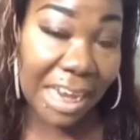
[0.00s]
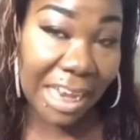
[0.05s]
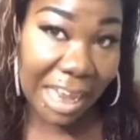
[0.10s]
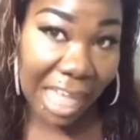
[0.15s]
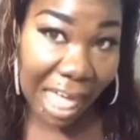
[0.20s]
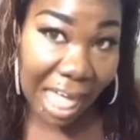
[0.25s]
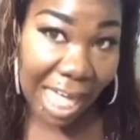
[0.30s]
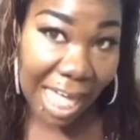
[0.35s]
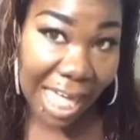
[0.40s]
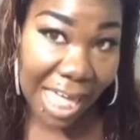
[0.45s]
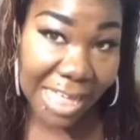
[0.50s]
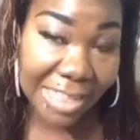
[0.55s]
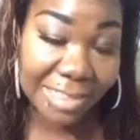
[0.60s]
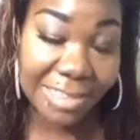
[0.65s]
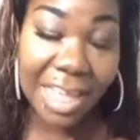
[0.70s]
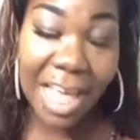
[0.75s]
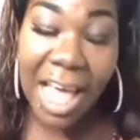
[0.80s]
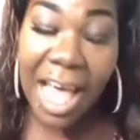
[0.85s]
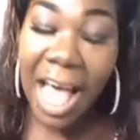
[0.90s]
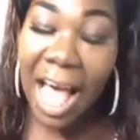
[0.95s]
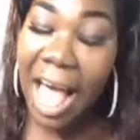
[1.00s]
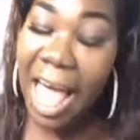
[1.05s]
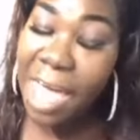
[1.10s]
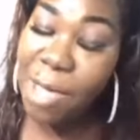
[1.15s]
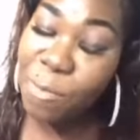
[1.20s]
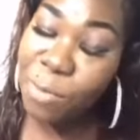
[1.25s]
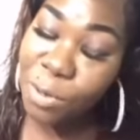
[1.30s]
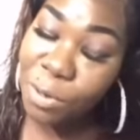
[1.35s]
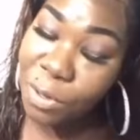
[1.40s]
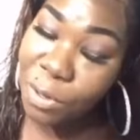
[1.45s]
likes, I
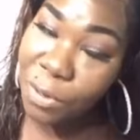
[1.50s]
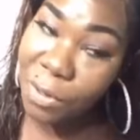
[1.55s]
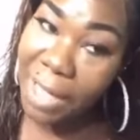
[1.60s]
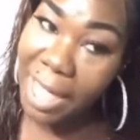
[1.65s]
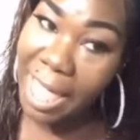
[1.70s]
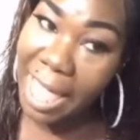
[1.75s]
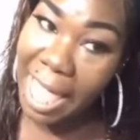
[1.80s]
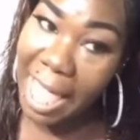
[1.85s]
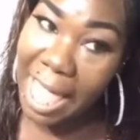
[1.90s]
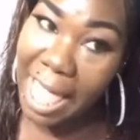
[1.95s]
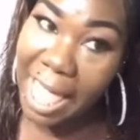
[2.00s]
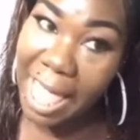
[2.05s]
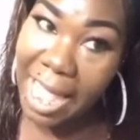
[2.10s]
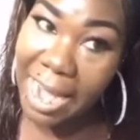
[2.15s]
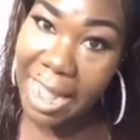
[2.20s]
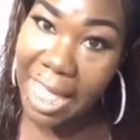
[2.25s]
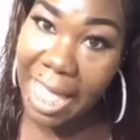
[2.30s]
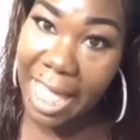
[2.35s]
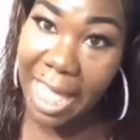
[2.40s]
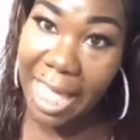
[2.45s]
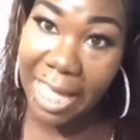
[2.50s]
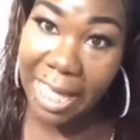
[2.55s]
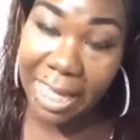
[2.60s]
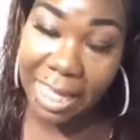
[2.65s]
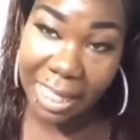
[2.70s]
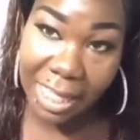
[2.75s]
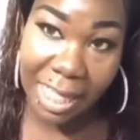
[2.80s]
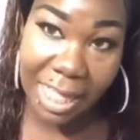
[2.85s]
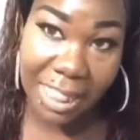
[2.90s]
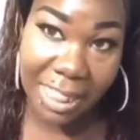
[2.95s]
will go ahead and
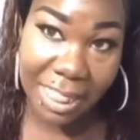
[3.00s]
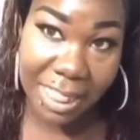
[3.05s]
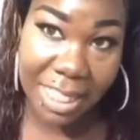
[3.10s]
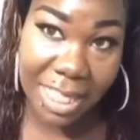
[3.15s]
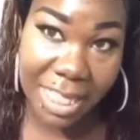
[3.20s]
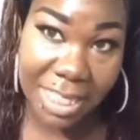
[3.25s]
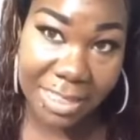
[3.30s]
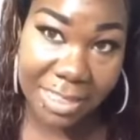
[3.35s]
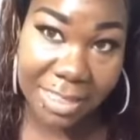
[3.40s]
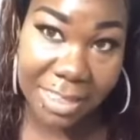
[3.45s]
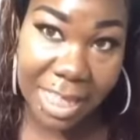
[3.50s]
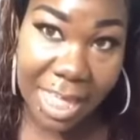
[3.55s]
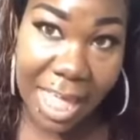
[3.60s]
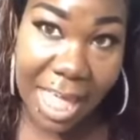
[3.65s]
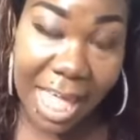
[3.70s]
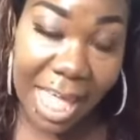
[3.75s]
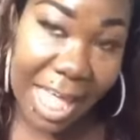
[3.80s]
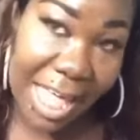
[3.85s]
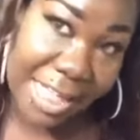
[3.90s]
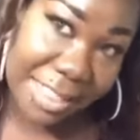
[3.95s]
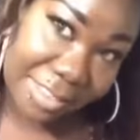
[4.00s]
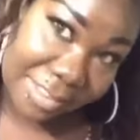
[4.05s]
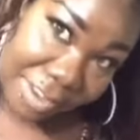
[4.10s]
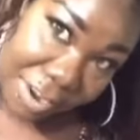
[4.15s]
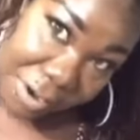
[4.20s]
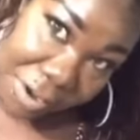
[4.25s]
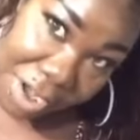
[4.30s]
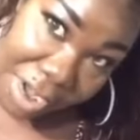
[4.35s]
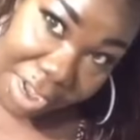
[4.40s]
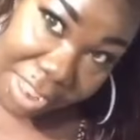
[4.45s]
cut this and
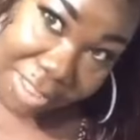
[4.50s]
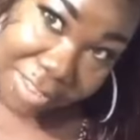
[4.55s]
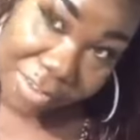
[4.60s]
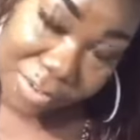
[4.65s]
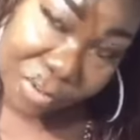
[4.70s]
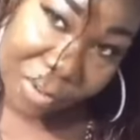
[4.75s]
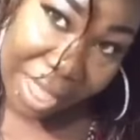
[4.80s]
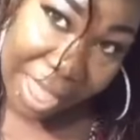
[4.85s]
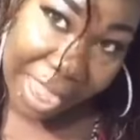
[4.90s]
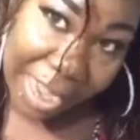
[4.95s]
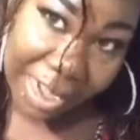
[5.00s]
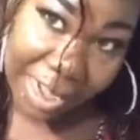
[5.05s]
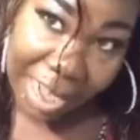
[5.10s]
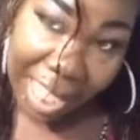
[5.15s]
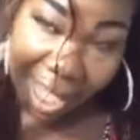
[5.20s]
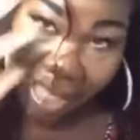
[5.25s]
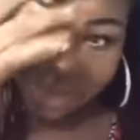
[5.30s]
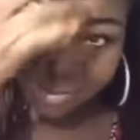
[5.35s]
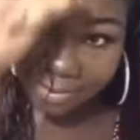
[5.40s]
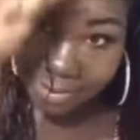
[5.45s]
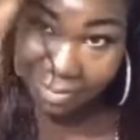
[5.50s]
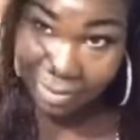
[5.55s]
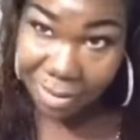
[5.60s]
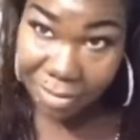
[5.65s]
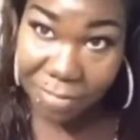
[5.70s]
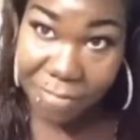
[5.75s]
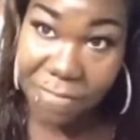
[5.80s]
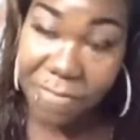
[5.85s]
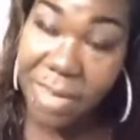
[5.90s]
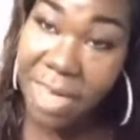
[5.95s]
turn it into a nice
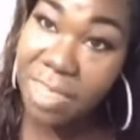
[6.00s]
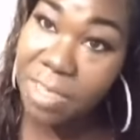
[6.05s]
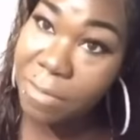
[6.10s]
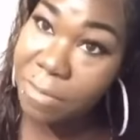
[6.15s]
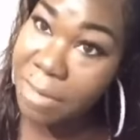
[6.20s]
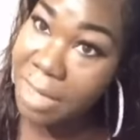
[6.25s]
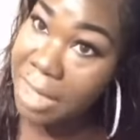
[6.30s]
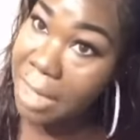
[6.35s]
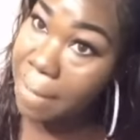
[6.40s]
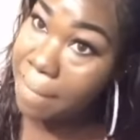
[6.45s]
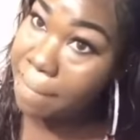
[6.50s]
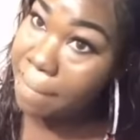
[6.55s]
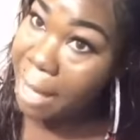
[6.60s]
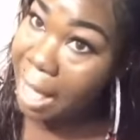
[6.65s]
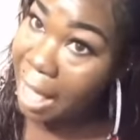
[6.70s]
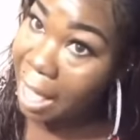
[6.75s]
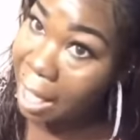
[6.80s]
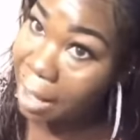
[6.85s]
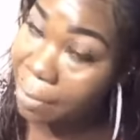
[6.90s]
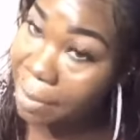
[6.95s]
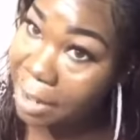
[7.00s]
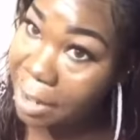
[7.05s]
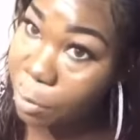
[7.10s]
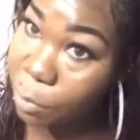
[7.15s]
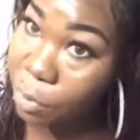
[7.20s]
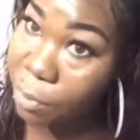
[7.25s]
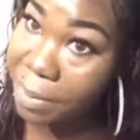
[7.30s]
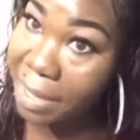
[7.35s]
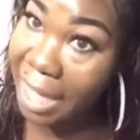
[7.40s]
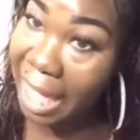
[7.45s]
feathery bob, and it
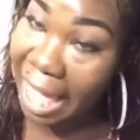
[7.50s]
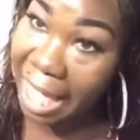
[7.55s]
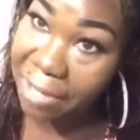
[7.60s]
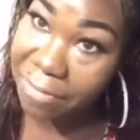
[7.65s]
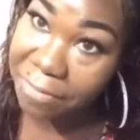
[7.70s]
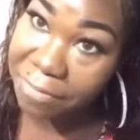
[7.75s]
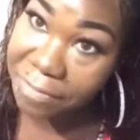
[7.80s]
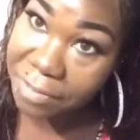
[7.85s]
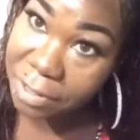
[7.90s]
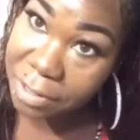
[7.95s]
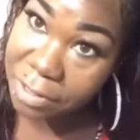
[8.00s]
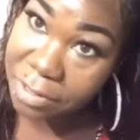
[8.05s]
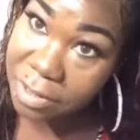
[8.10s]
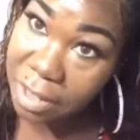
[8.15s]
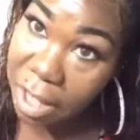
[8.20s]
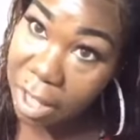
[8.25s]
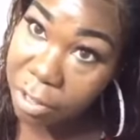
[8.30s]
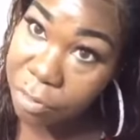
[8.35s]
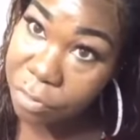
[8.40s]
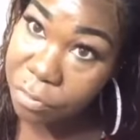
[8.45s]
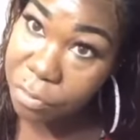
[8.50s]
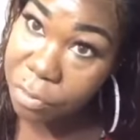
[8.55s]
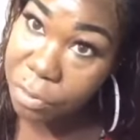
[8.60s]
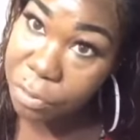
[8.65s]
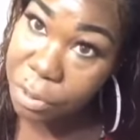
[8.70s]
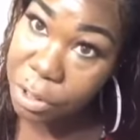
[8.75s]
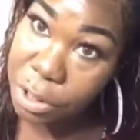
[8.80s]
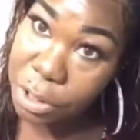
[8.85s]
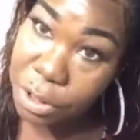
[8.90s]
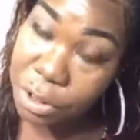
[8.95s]
will be a full talk
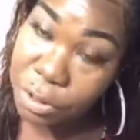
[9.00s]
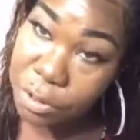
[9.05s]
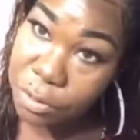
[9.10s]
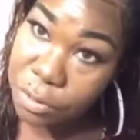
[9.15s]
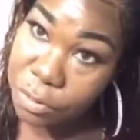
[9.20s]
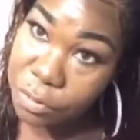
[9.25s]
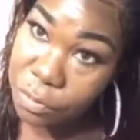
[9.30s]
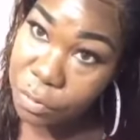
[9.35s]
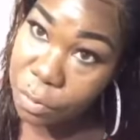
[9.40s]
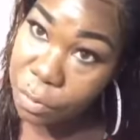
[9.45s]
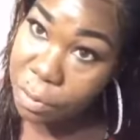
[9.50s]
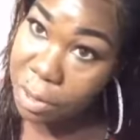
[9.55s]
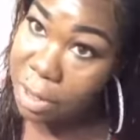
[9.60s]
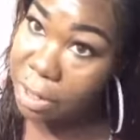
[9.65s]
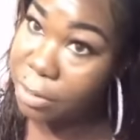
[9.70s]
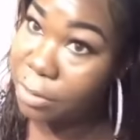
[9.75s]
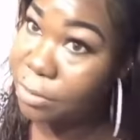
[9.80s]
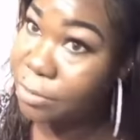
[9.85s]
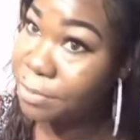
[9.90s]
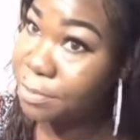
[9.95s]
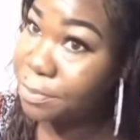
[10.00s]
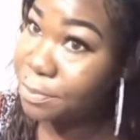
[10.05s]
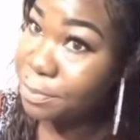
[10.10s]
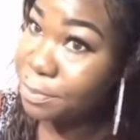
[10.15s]
through tutorial.